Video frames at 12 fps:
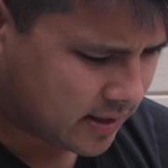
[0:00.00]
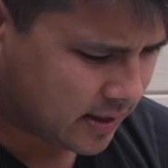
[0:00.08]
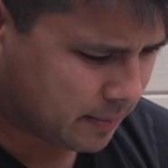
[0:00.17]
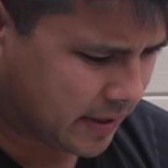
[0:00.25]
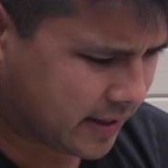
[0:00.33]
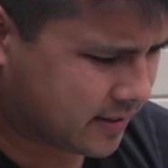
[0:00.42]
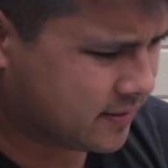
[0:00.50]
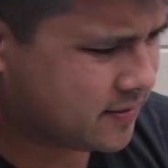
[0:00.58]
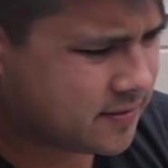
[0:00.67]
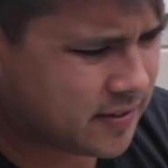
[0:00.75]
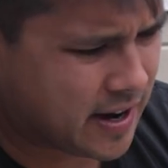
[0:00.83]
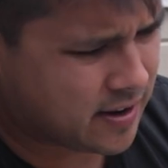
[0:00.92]
I can
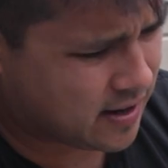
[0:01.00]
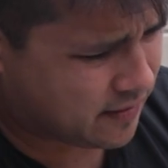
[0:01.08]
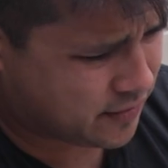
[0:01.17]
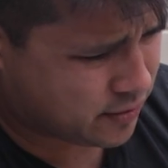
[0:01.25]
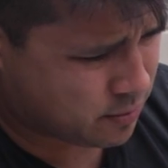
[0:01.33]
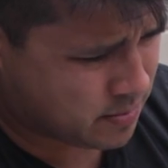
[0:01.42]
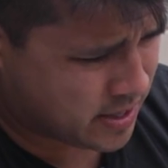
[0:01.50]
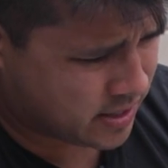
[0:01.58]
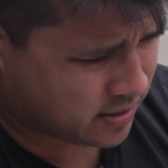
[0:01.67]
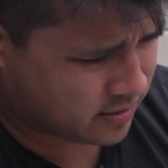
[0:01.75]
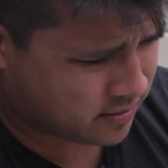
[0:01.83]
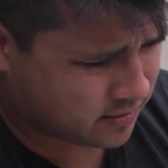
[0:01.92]
fire off the
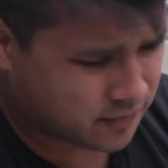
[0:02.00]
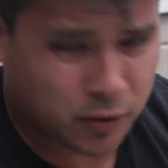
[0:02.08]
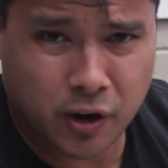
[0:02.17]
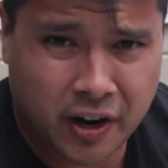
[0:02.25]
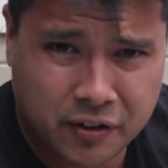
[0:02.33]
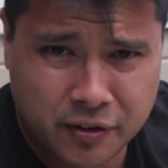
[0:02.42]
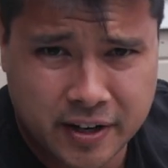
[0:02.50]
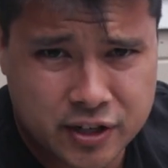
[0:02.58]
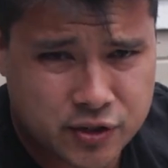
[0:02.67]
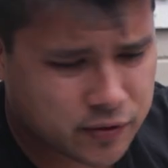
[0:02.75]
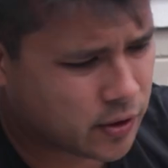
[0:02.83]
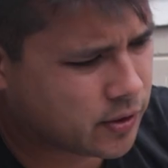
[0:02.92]
remaining
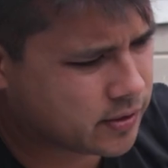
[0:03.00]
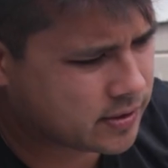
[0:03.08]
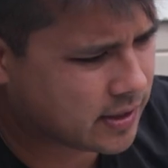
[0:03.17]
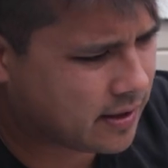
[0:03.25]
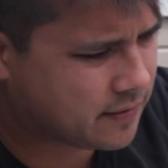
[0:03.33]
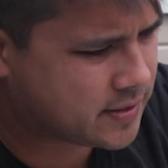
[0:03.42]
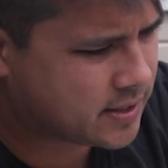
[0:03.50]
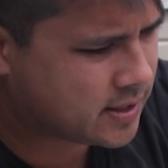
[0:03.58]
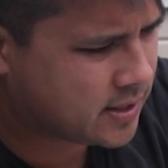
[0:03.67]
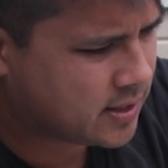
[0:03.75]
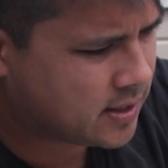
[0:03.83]
400-ish photos left